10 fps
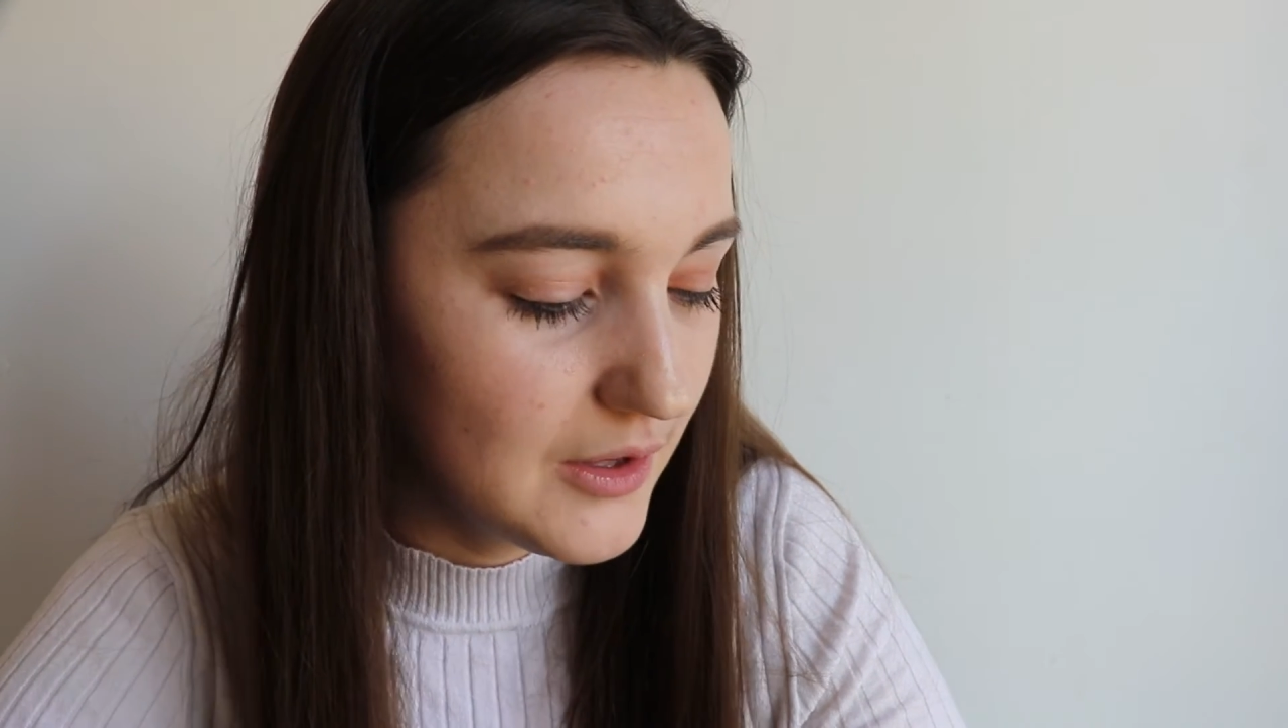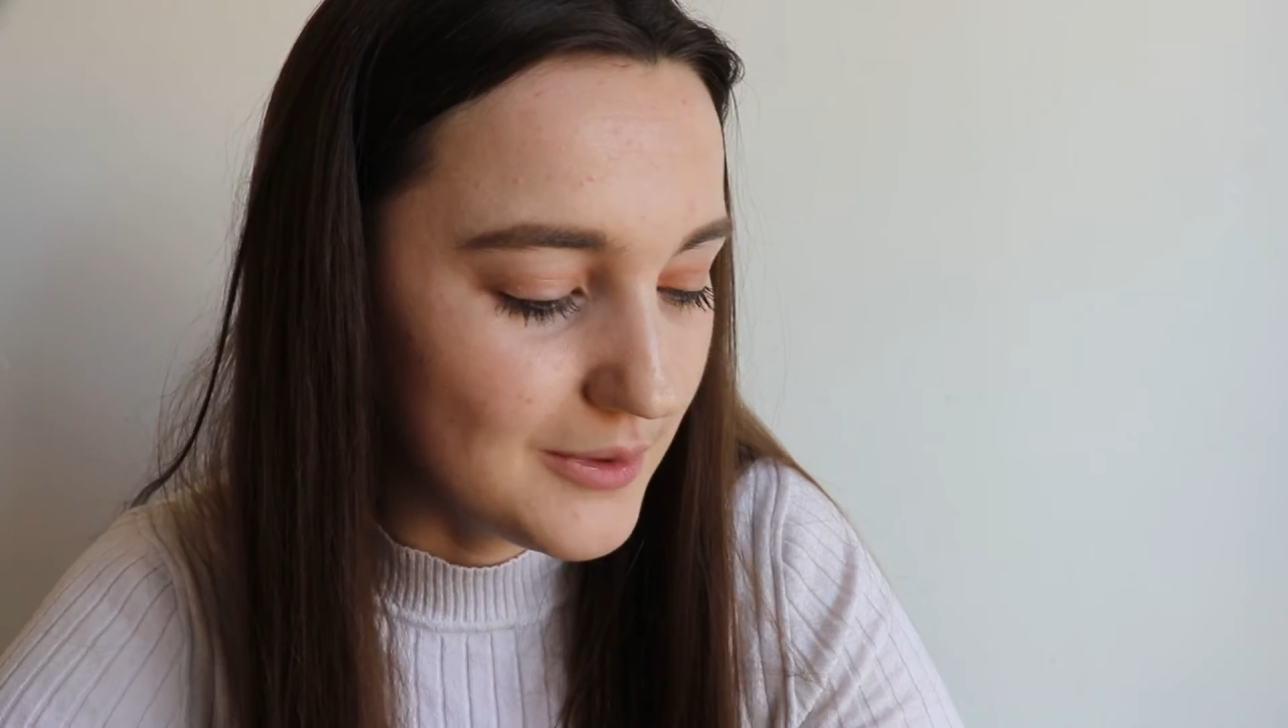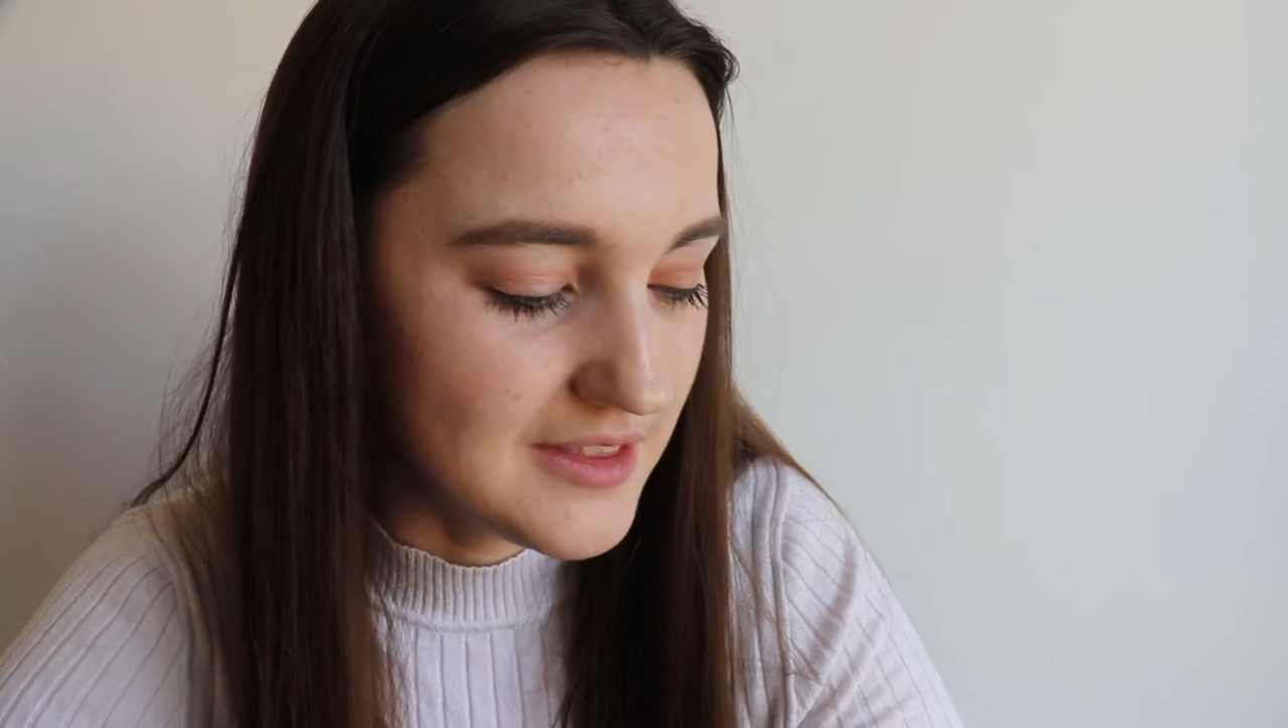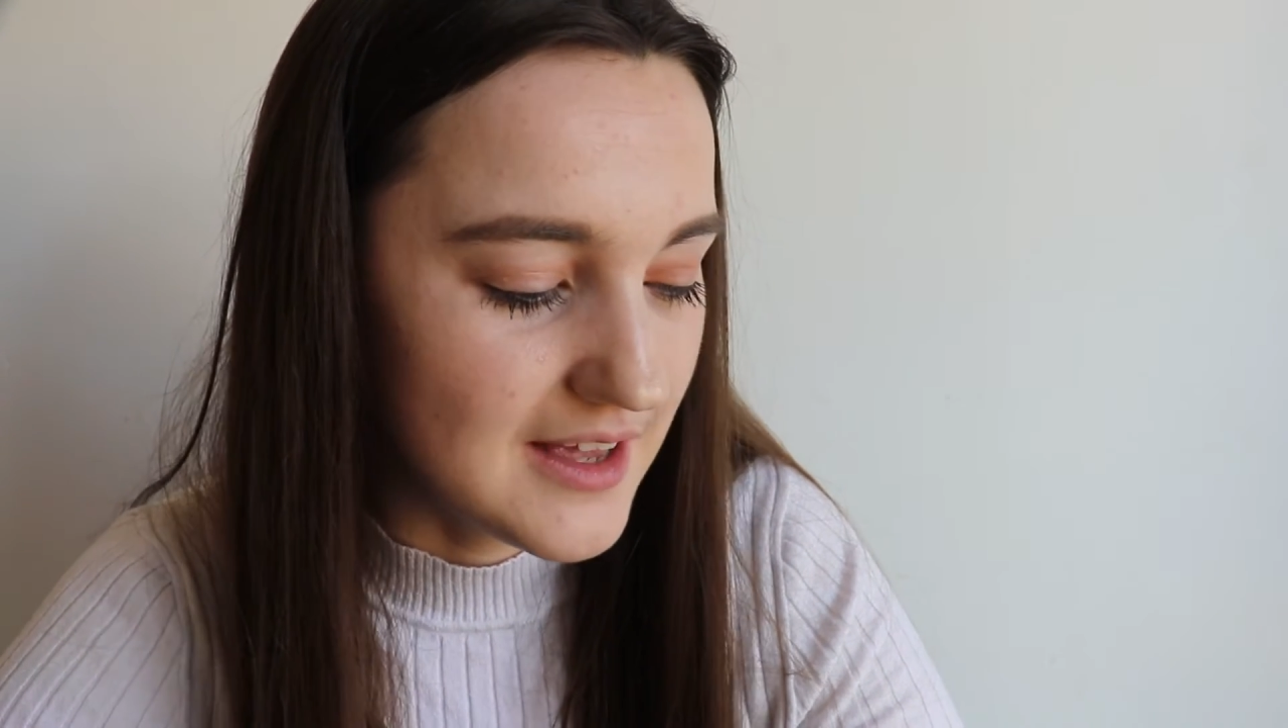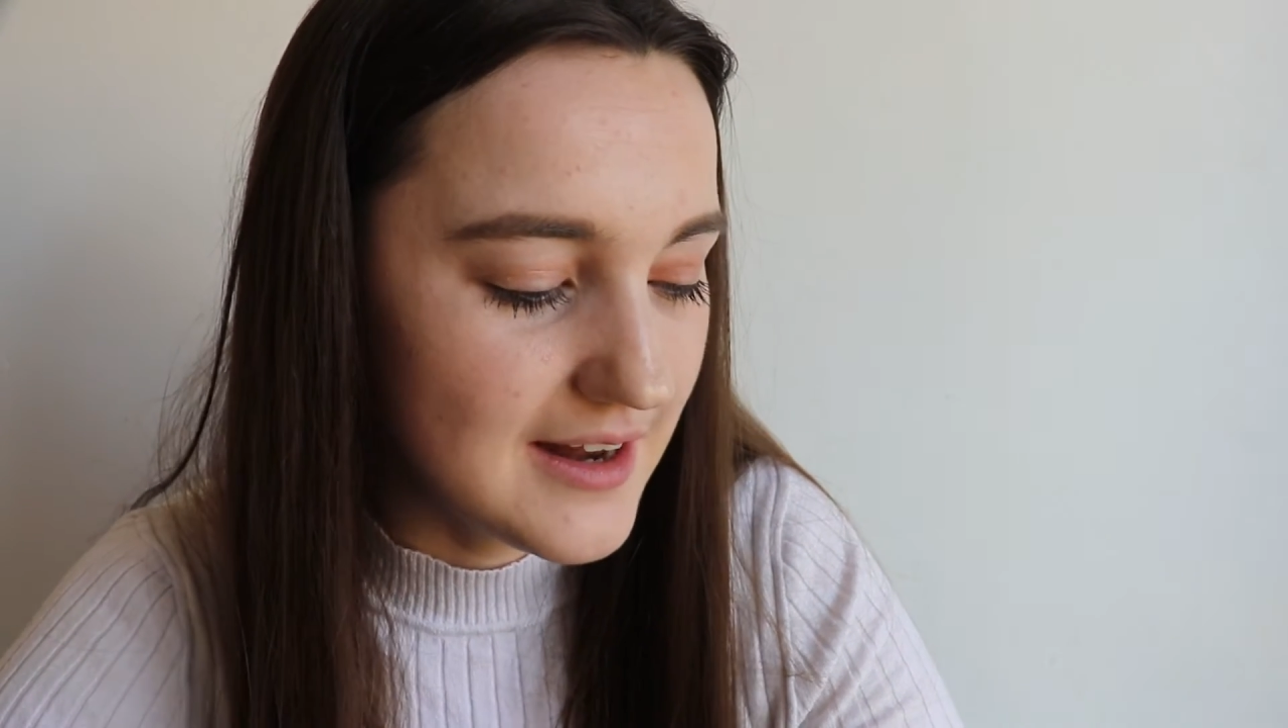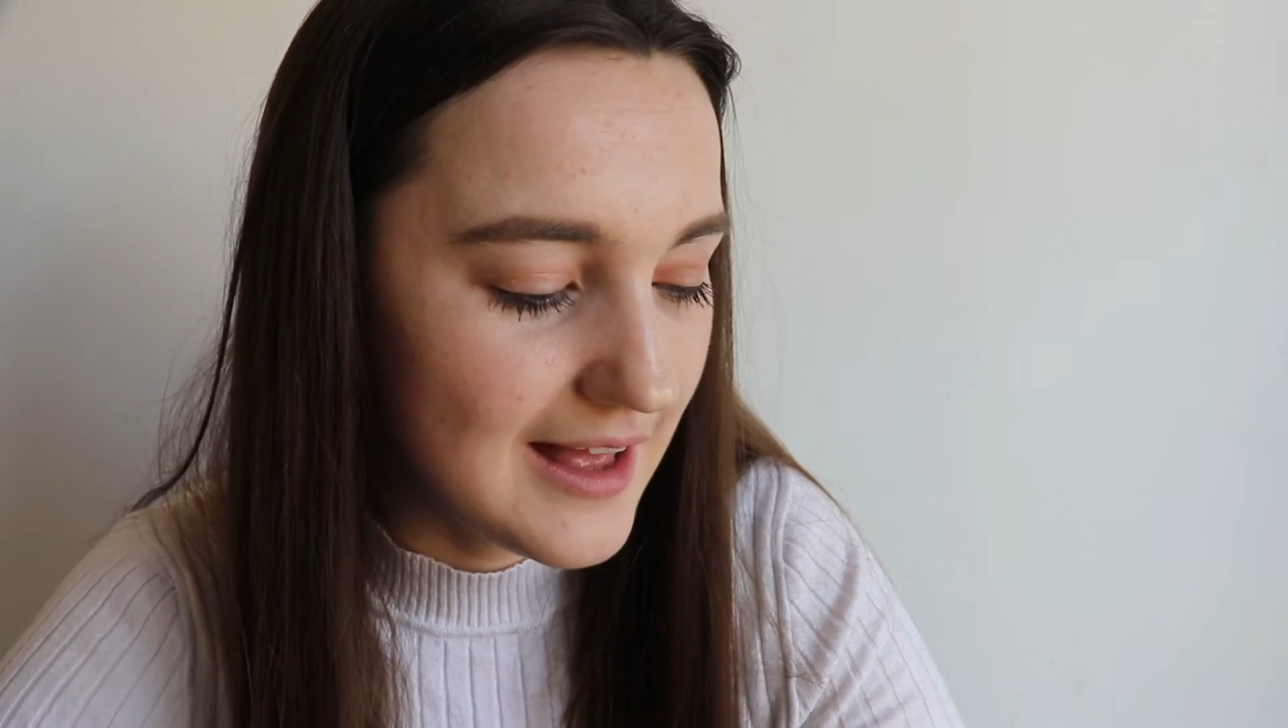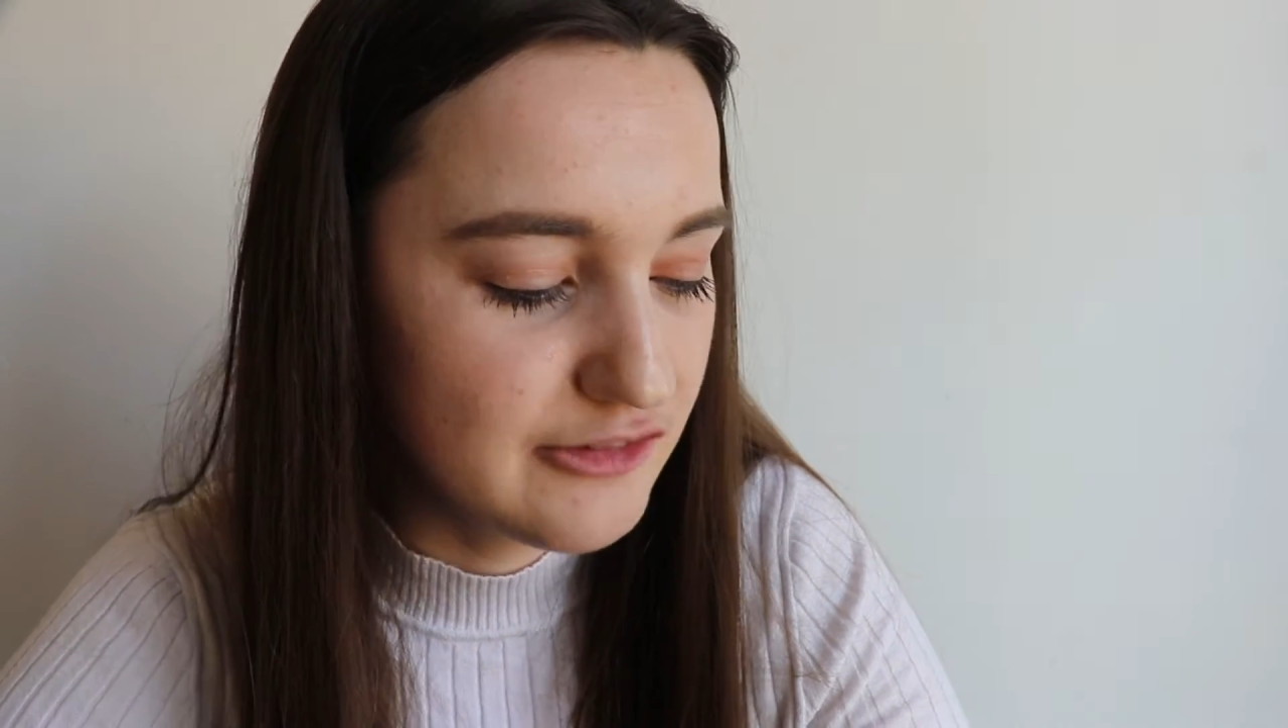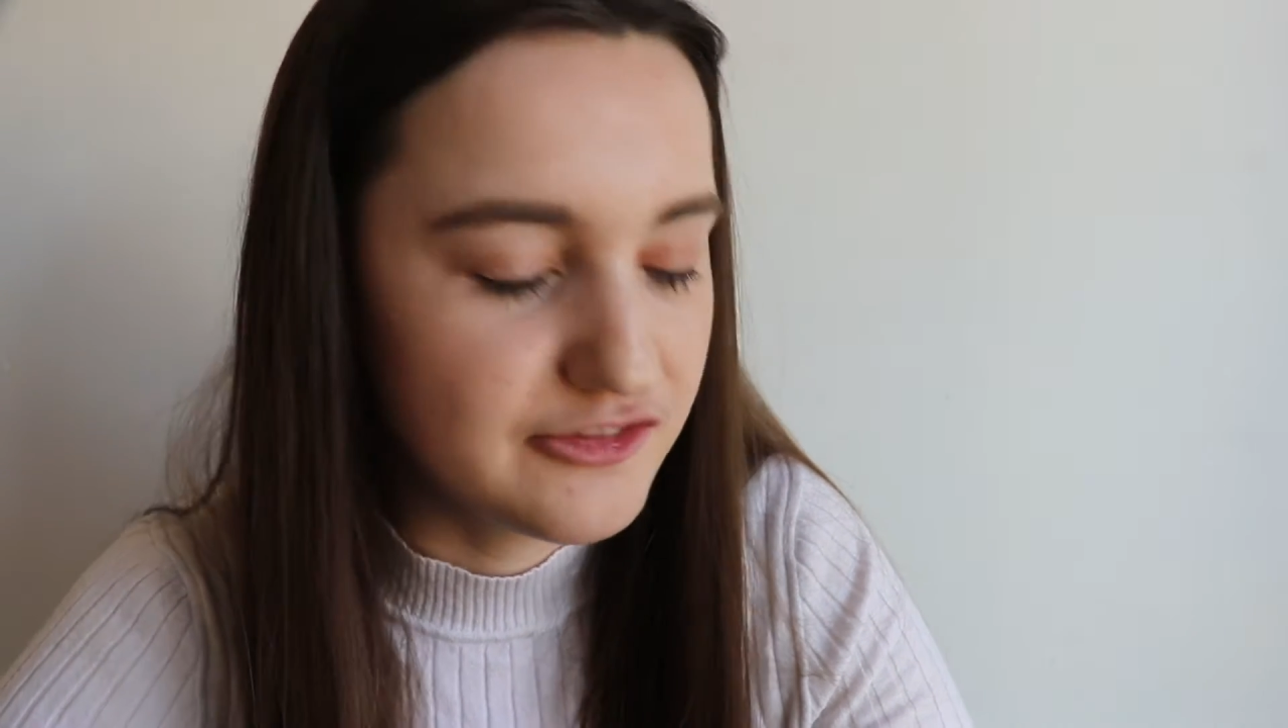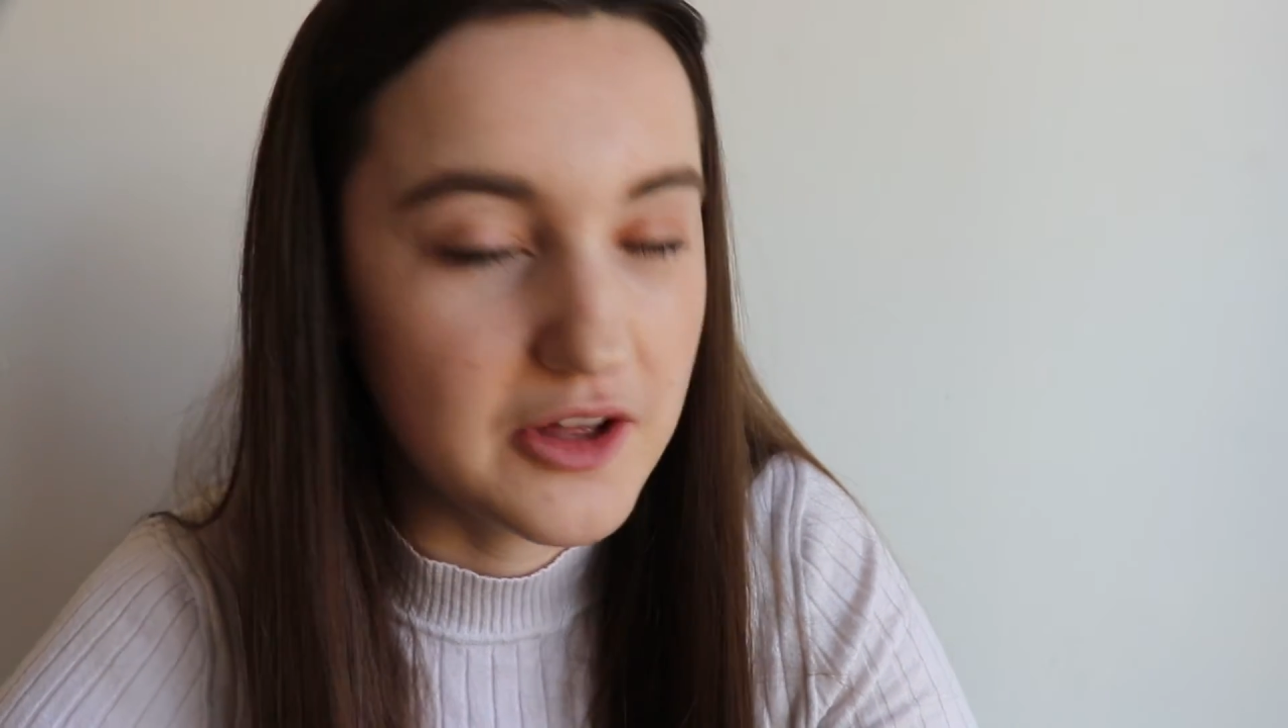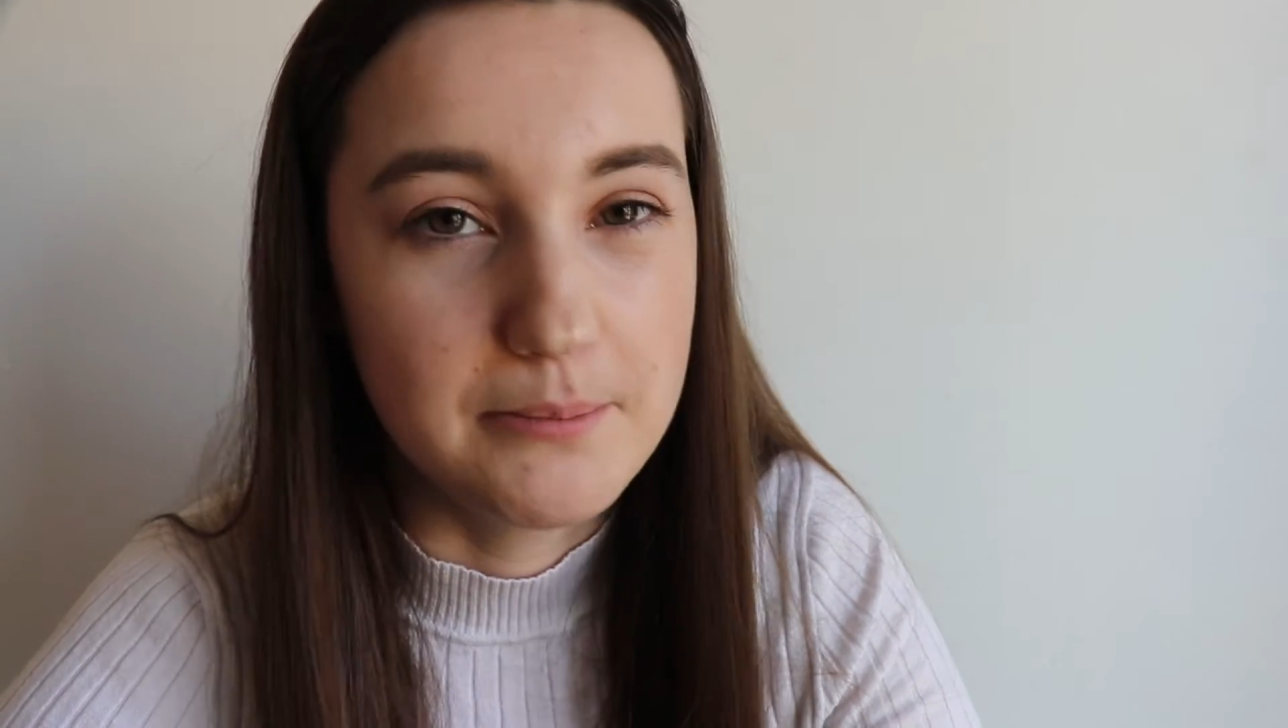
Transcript: We then have